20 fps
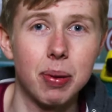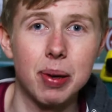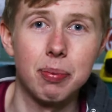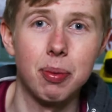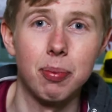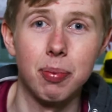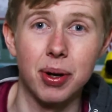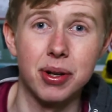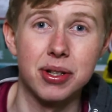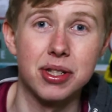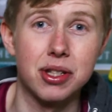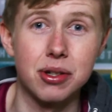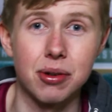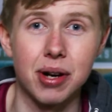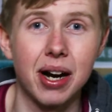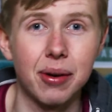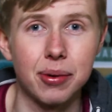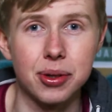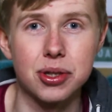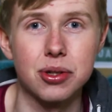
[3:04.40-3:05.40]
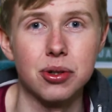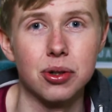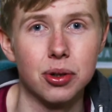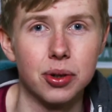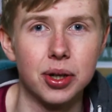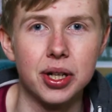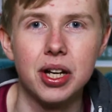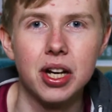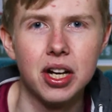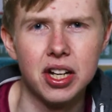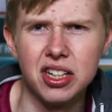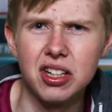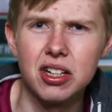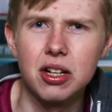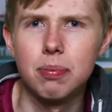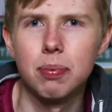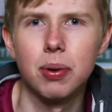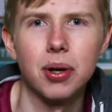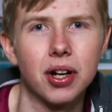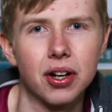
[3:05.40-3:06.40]
people posting to our story, you
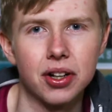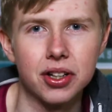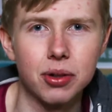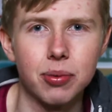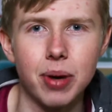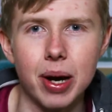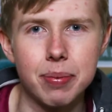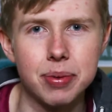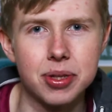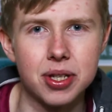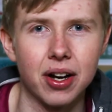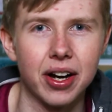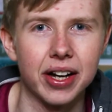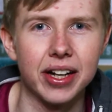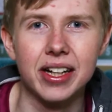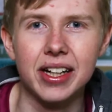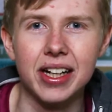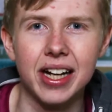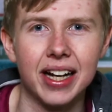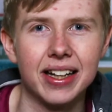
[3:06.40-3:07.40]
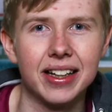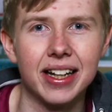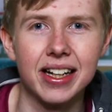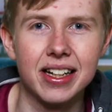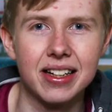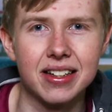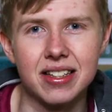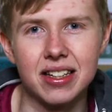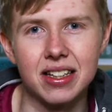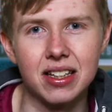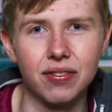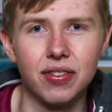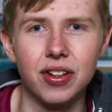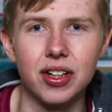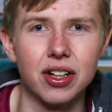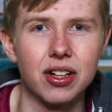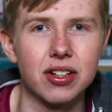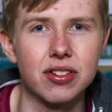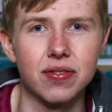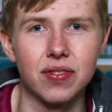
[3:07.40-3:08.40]
could put it on your website and they could see the
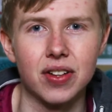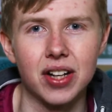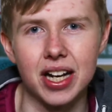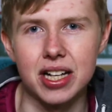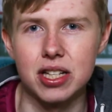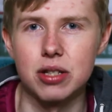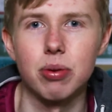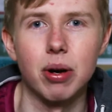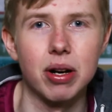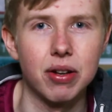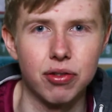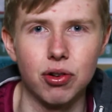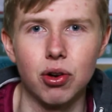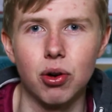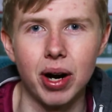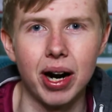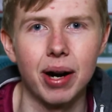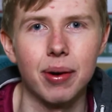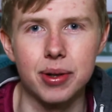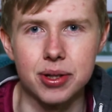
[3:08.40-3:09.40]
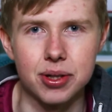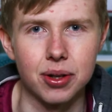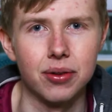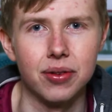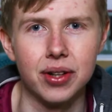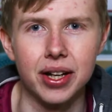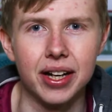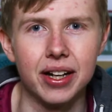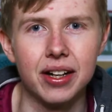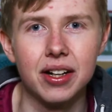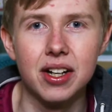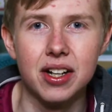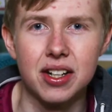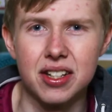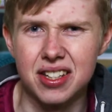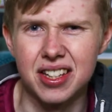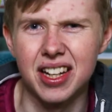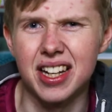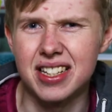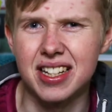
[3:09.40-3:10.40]
videos from the last 24 hours on there.
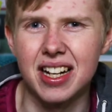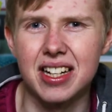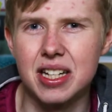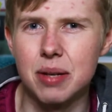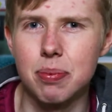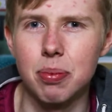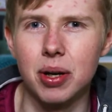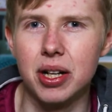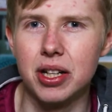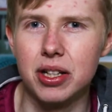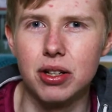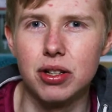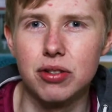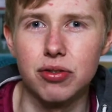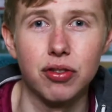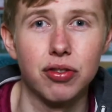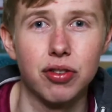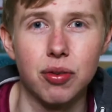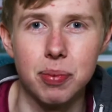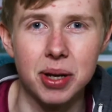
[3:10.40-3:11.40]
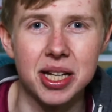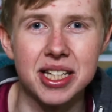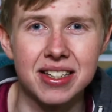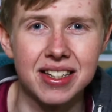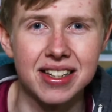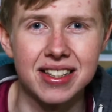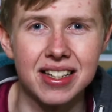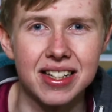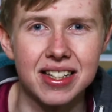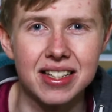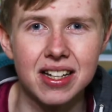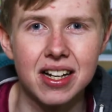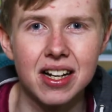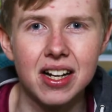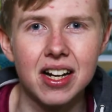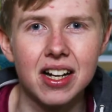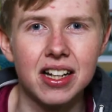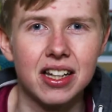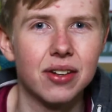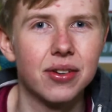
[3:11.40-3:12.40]
So that's actually pretty useful for businesses.
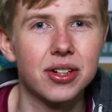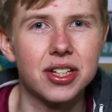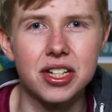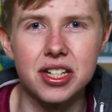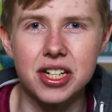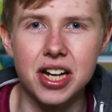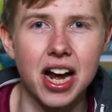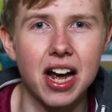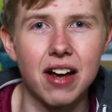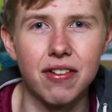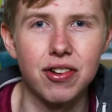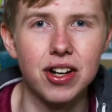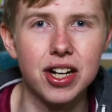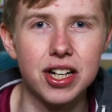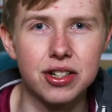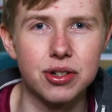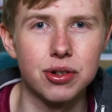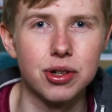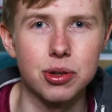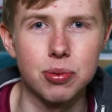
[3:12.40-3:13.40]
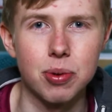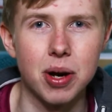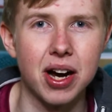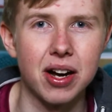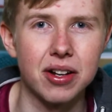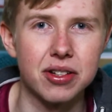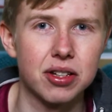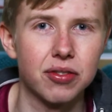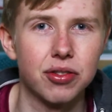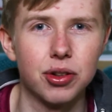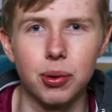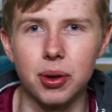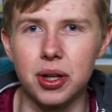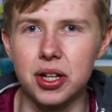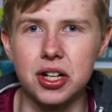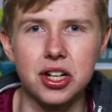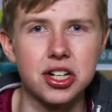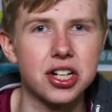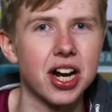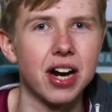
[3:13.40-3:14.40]
There is a share feature as well, so if you
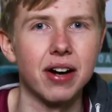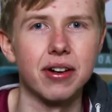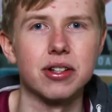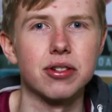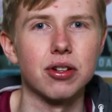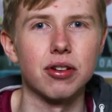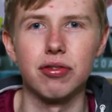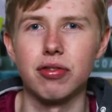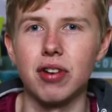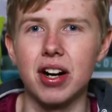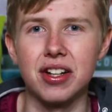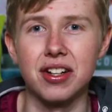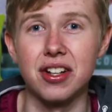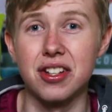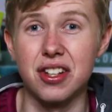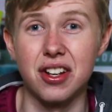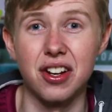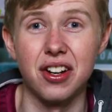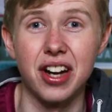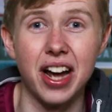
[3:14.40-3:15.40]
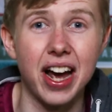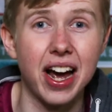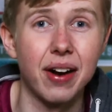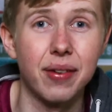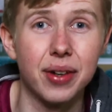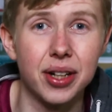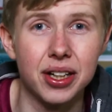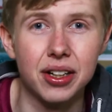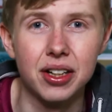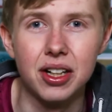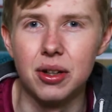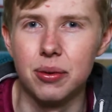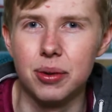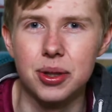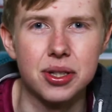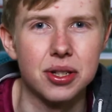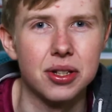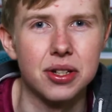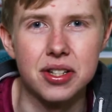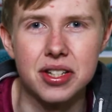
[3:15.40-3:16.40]
wanted to share it to a friend a certain area
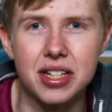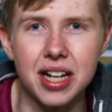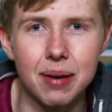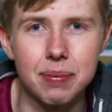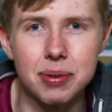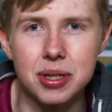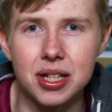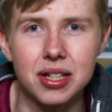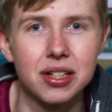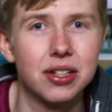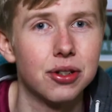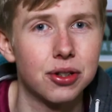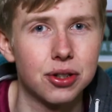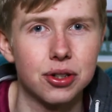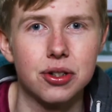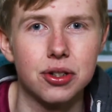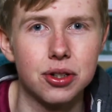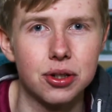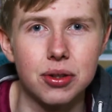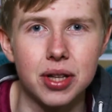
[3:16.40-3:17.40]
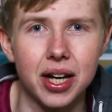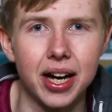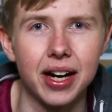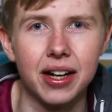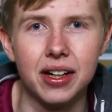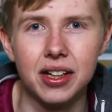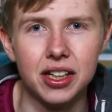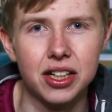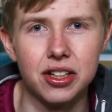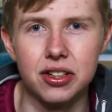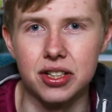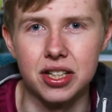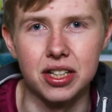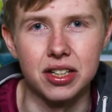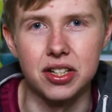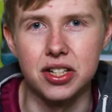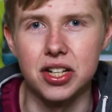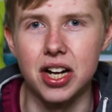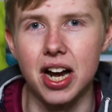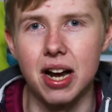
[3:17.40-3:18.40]
with certain snaps in, you could do that. You just hit
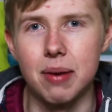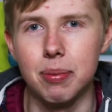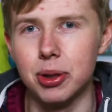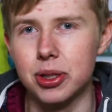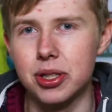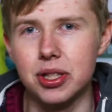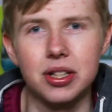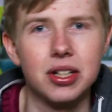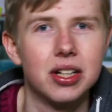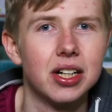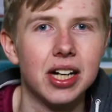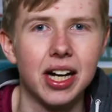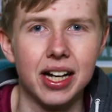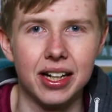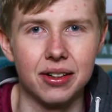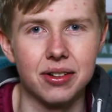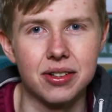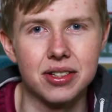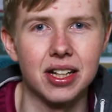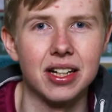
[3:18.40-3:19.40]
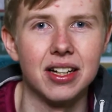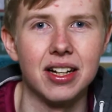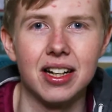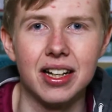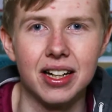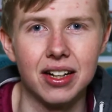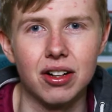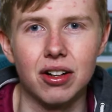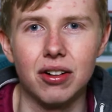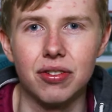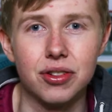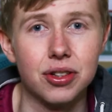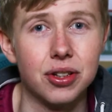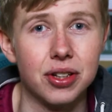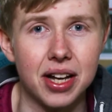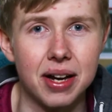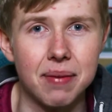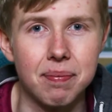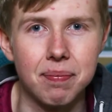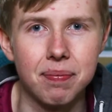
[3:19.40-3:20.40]
the share button and it'll send a link off to
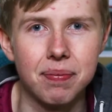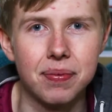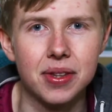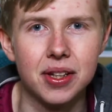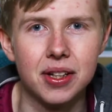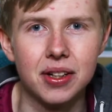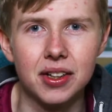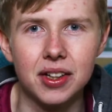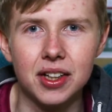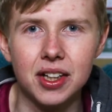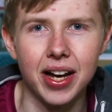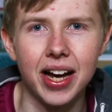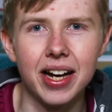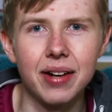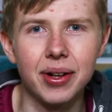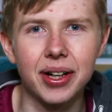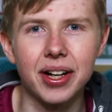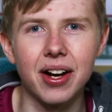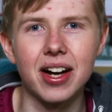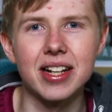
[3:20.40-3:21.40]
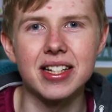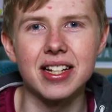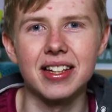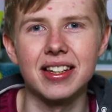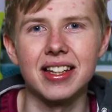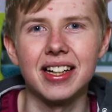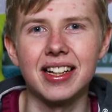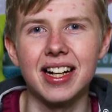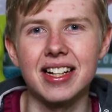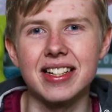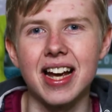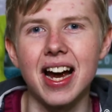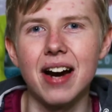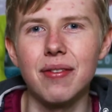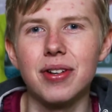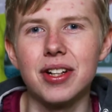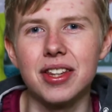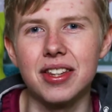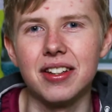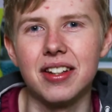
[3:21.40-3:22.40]
them. Anyway guys, I think that's
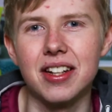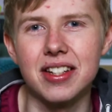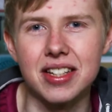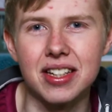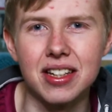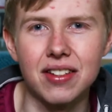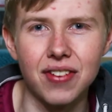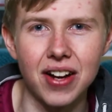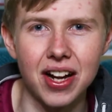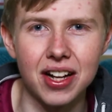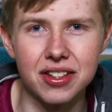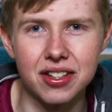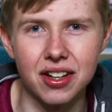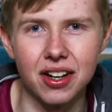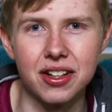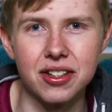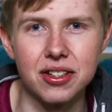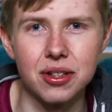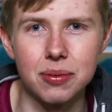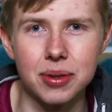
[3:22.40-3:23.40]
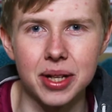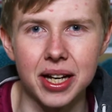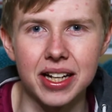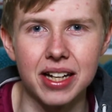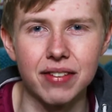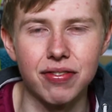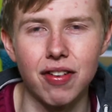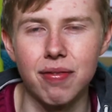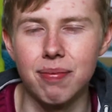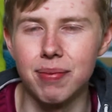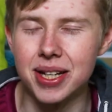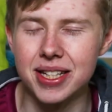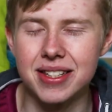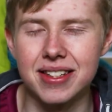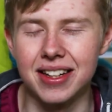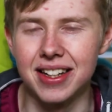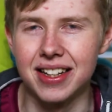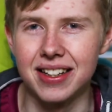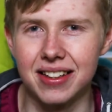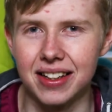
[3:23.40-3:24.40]
everything that's in the Valentine's update. If I've missed
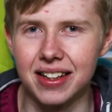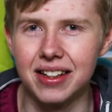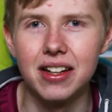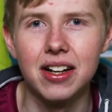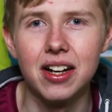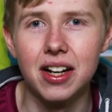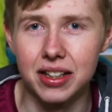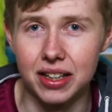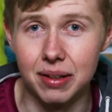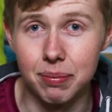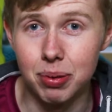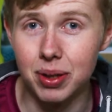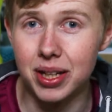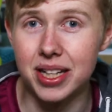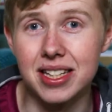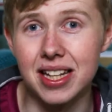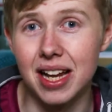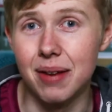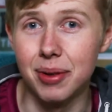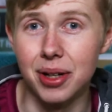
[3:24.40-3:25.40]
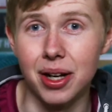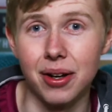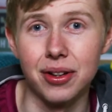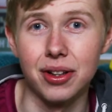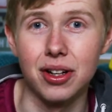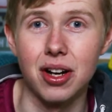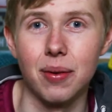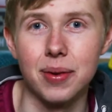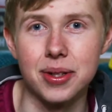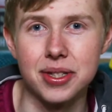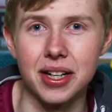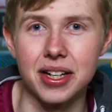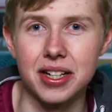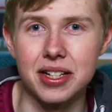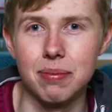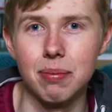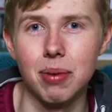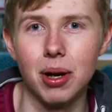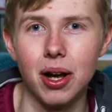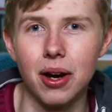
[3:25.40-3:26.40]
anything, then please let me know in the comment
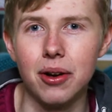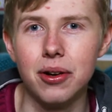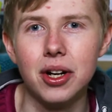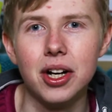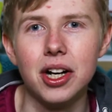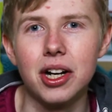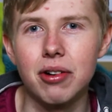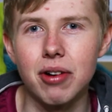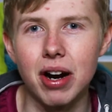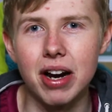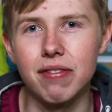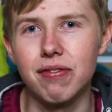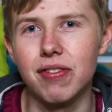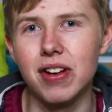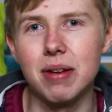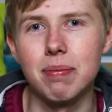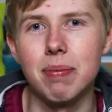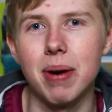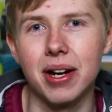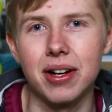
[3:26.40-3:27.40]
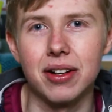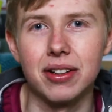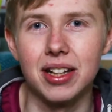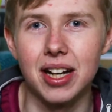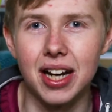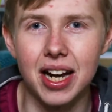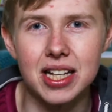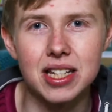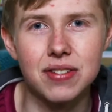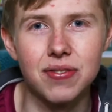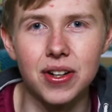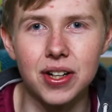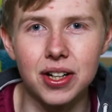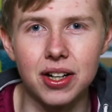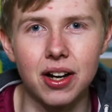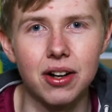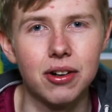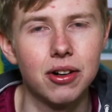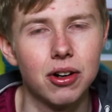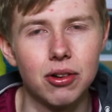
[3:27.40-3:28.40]
section below. Great feedback on the last
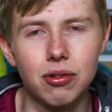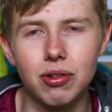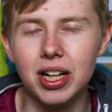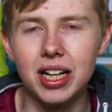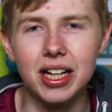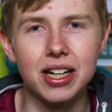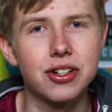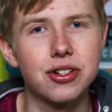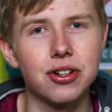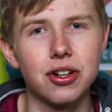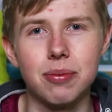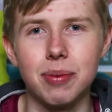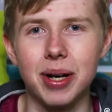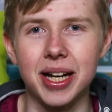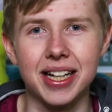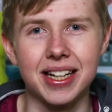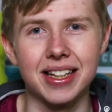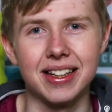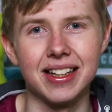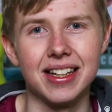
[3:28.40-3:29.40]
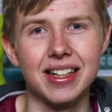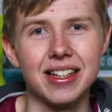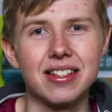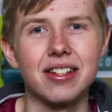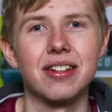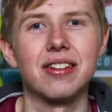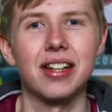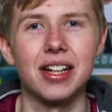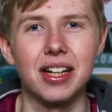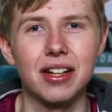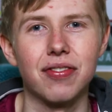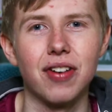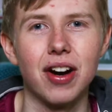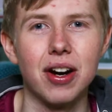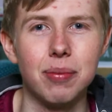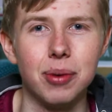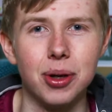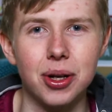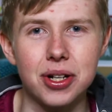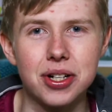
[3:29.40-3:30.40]
video, really enjoy making these, so thank you
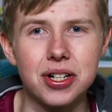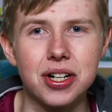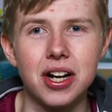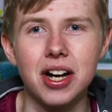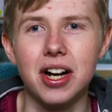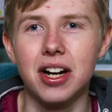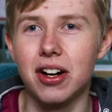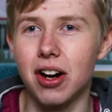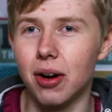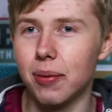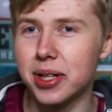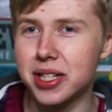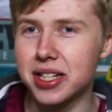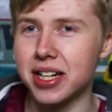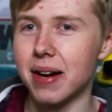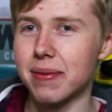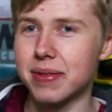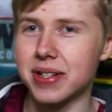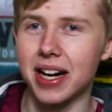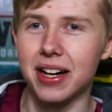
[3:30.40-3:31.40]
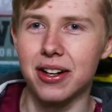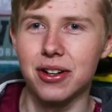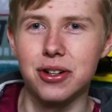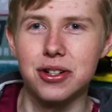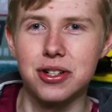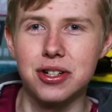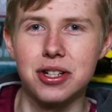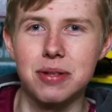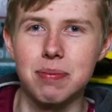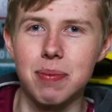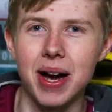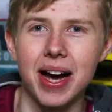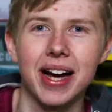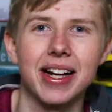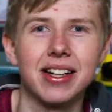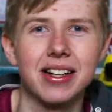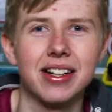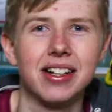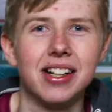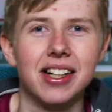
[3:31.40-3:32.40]
very much. Got my Snapchat cushions
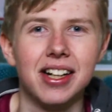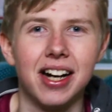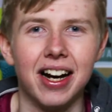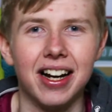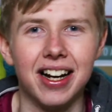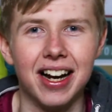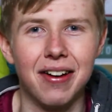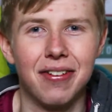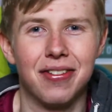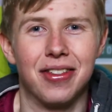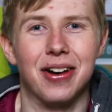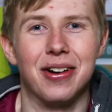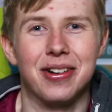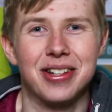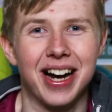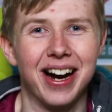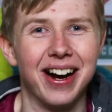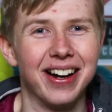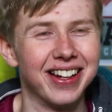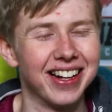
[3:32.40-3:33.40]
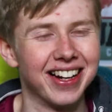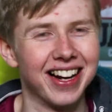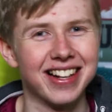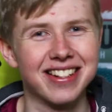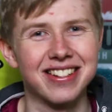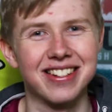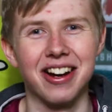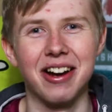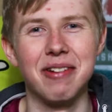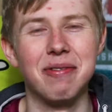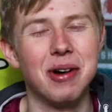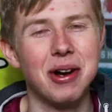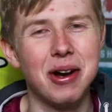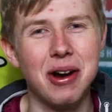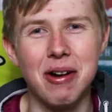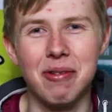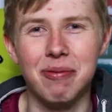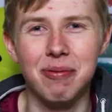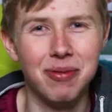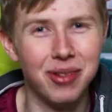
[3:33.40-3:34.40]
back, I left those out of it last time,
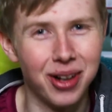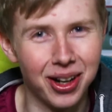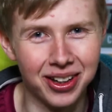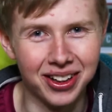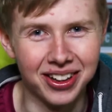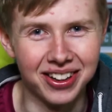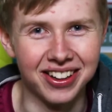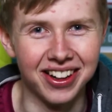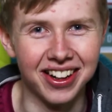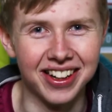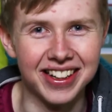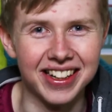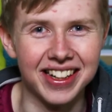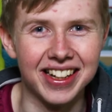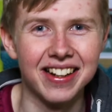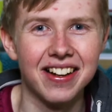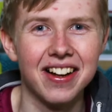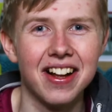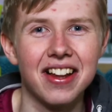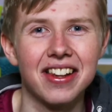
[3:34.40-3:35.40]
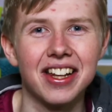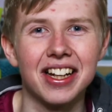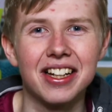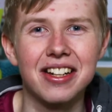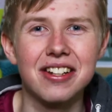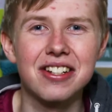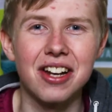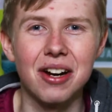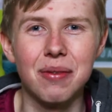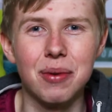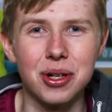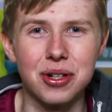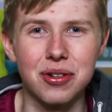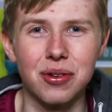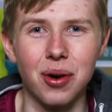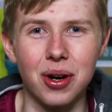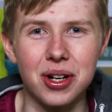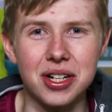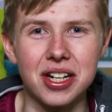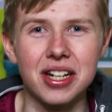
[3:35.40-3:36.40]
not a good idea. Thank you so much for
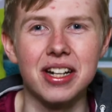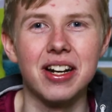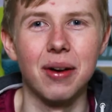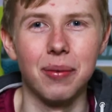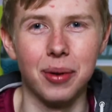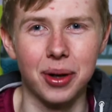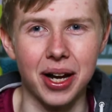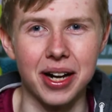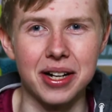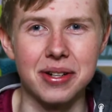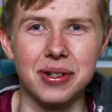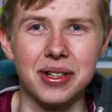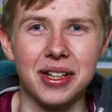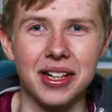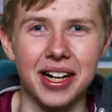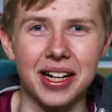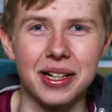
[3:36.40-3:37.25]
watching, and we'll catch you in the